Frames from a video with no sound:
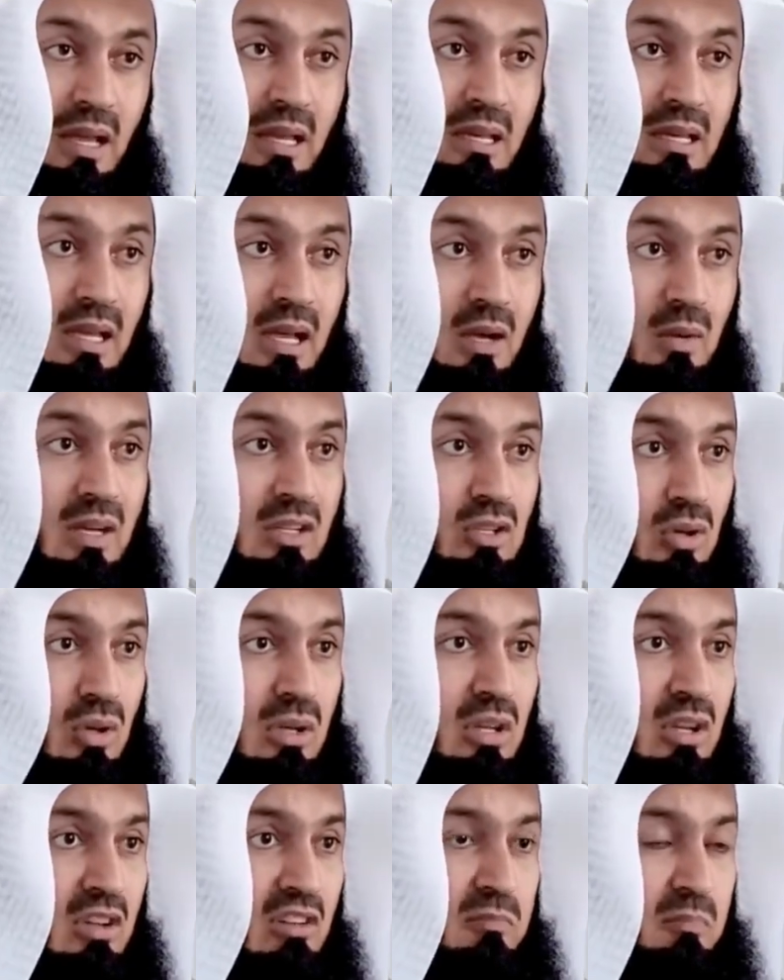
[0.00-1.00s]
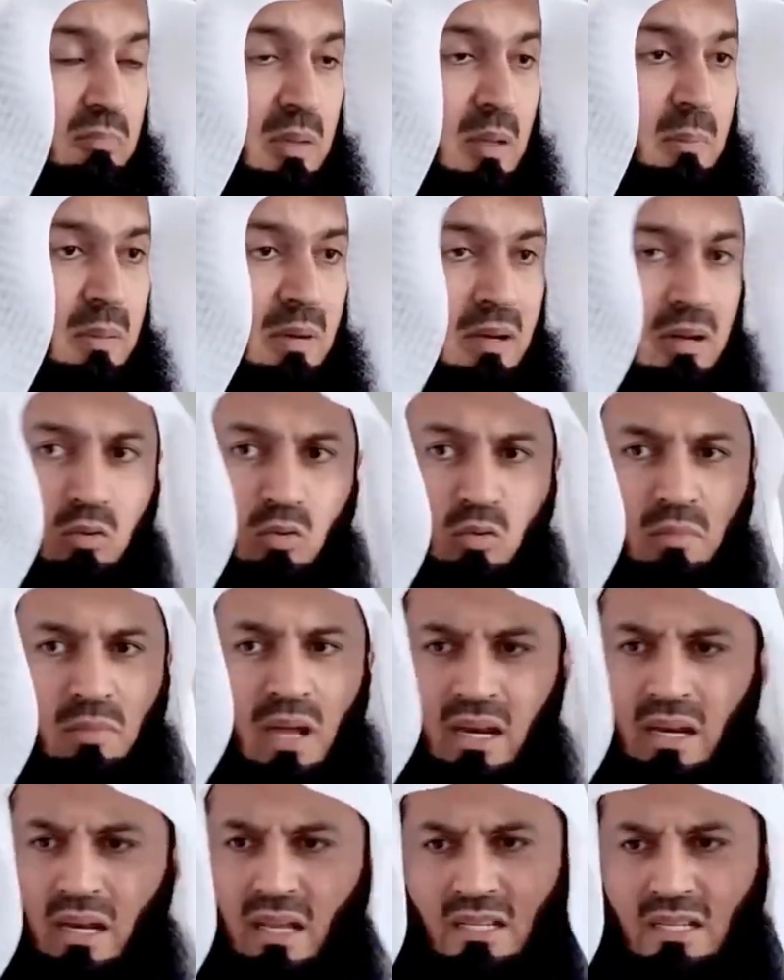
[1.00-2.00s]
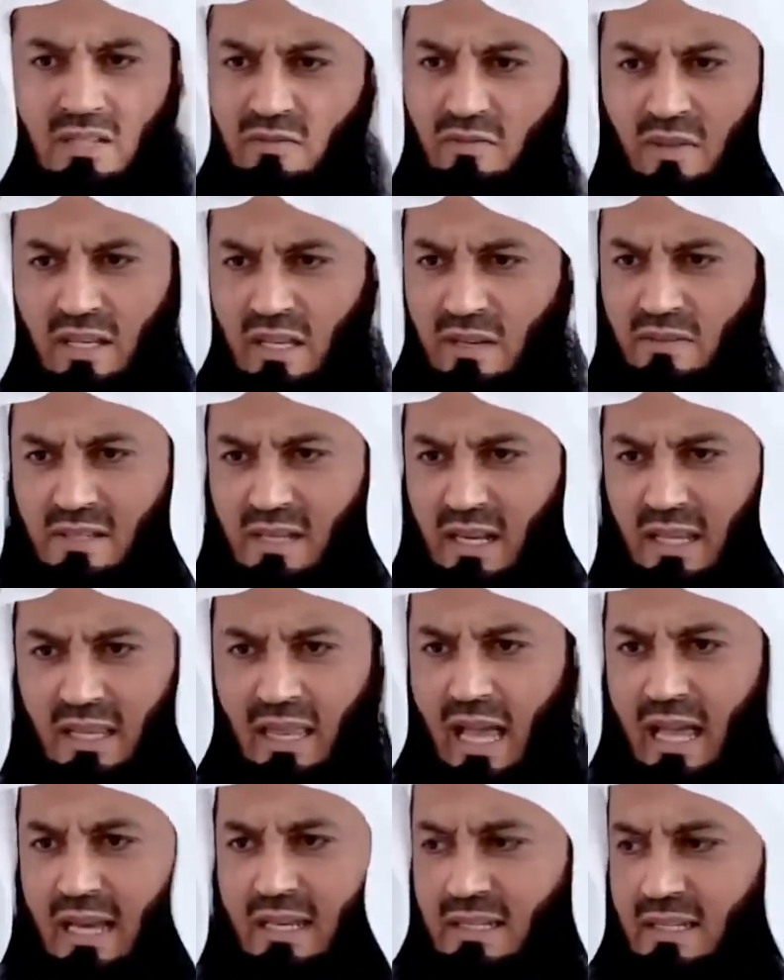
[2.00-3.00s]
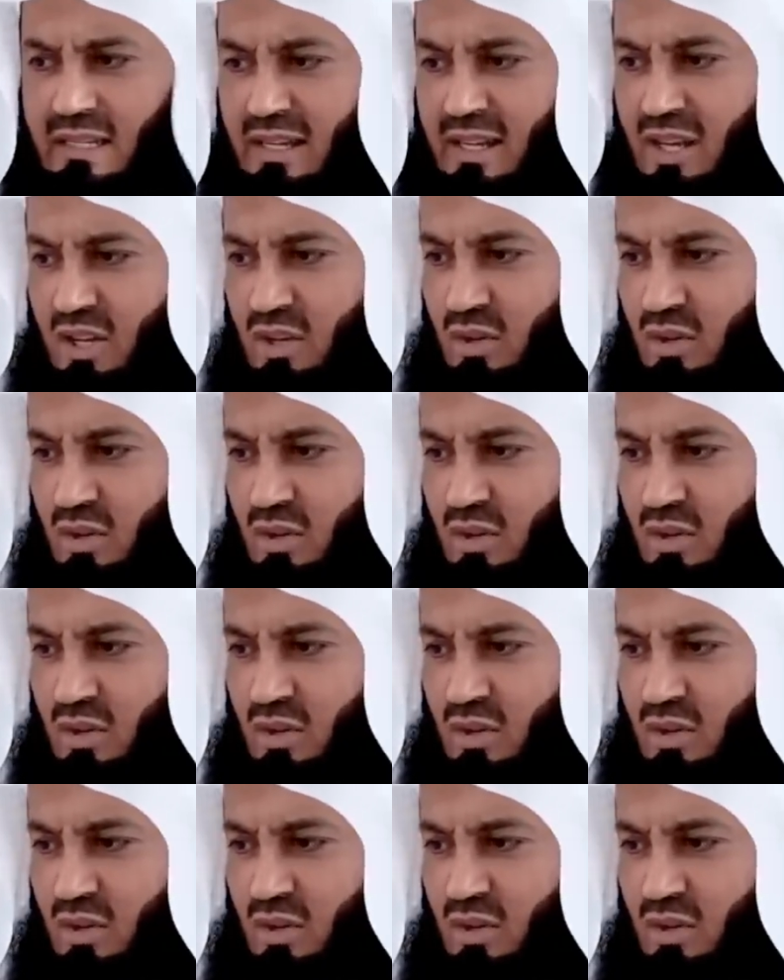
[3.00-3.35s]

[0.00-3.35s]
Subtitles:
And here we're talking of people whom Allah just forgives. Like that.